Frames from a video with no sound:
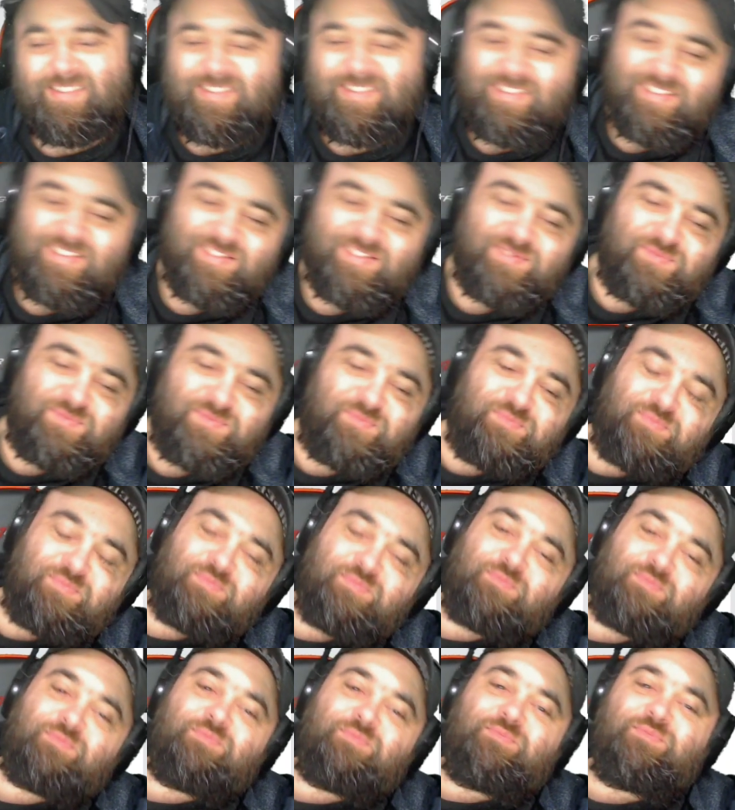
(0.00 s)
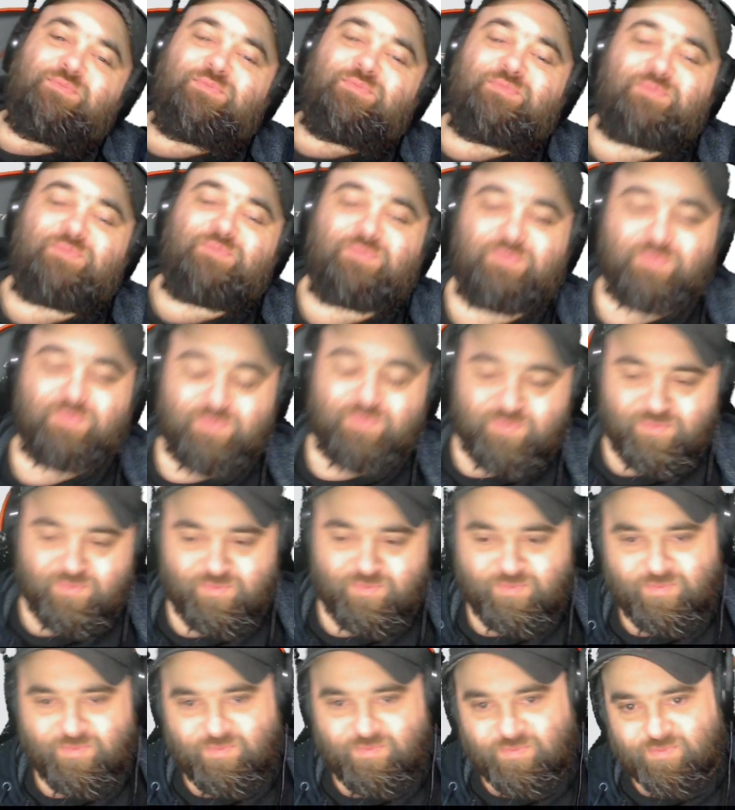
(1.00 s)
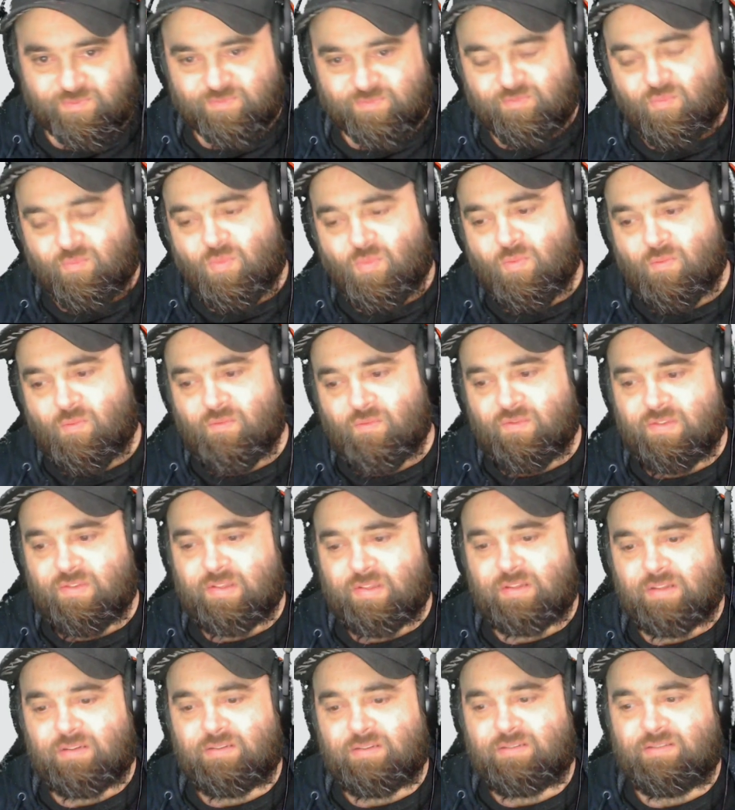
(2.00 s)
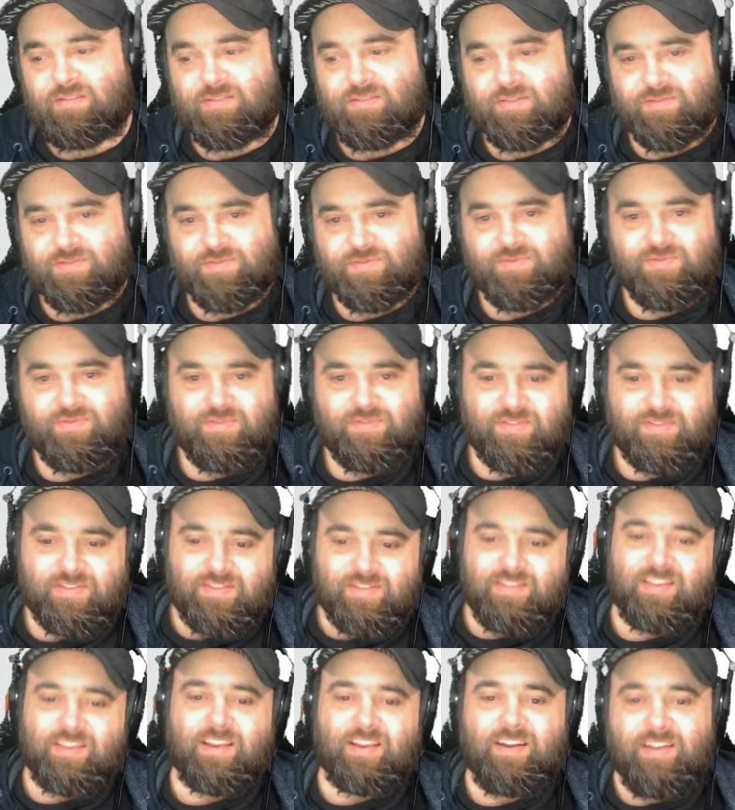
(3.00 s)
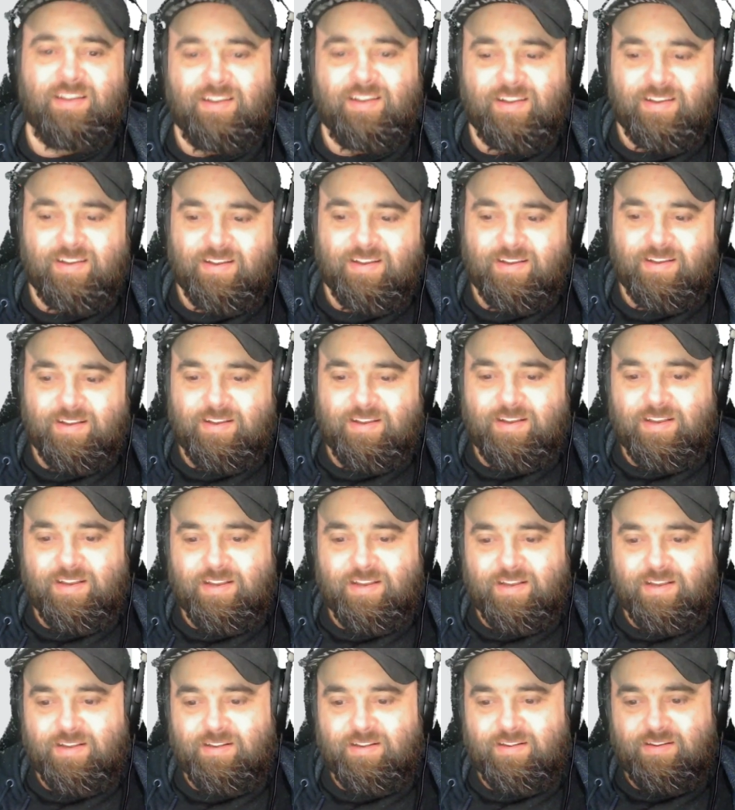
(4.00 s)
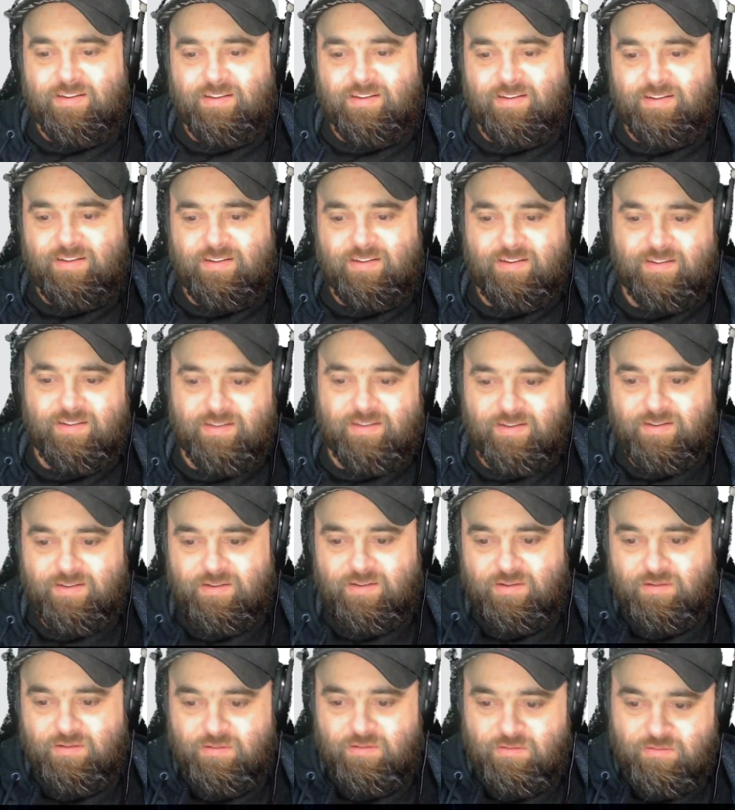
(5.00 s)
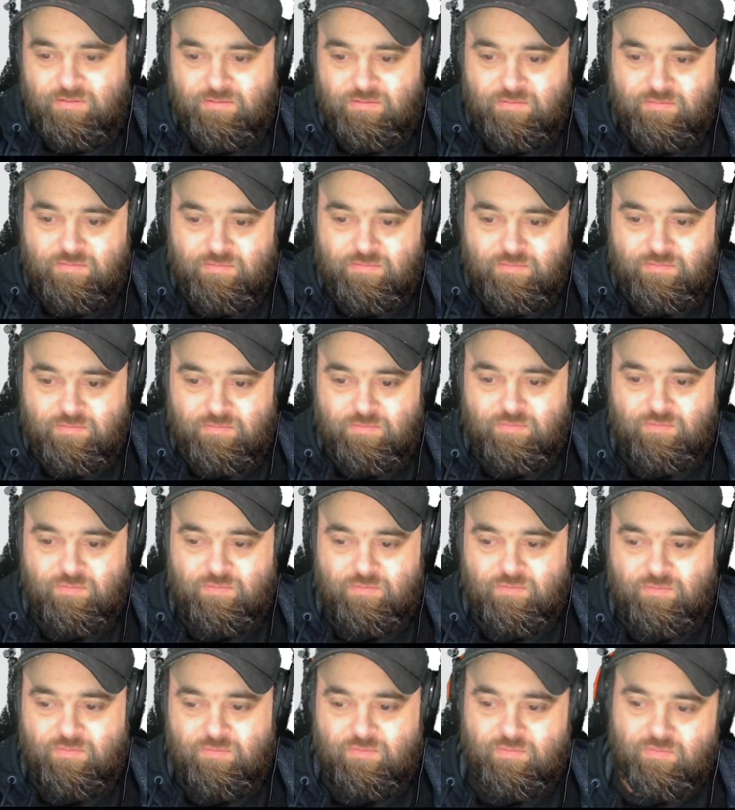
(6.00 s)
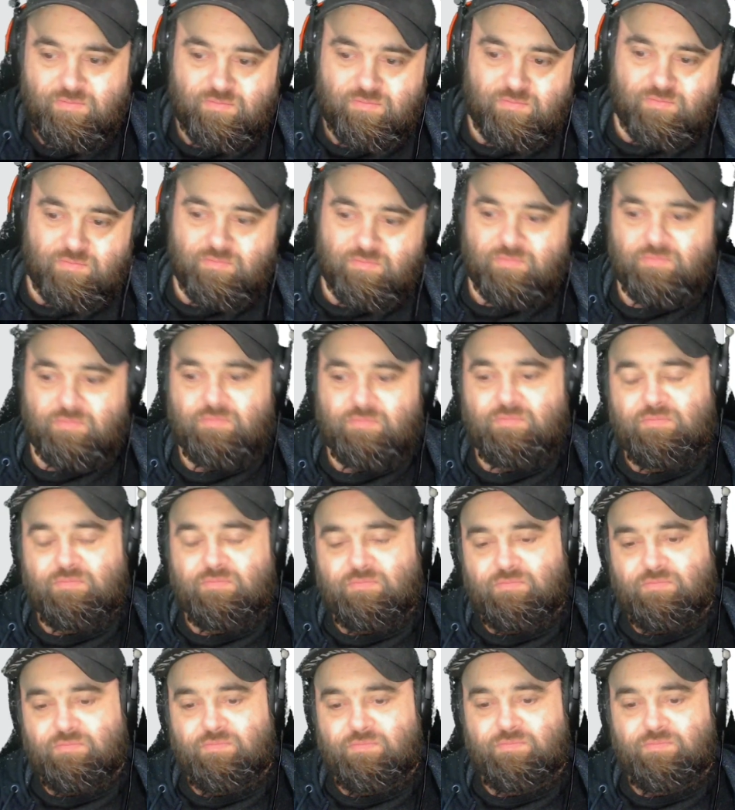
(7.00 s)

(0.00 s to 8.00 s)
This person isn't speaking.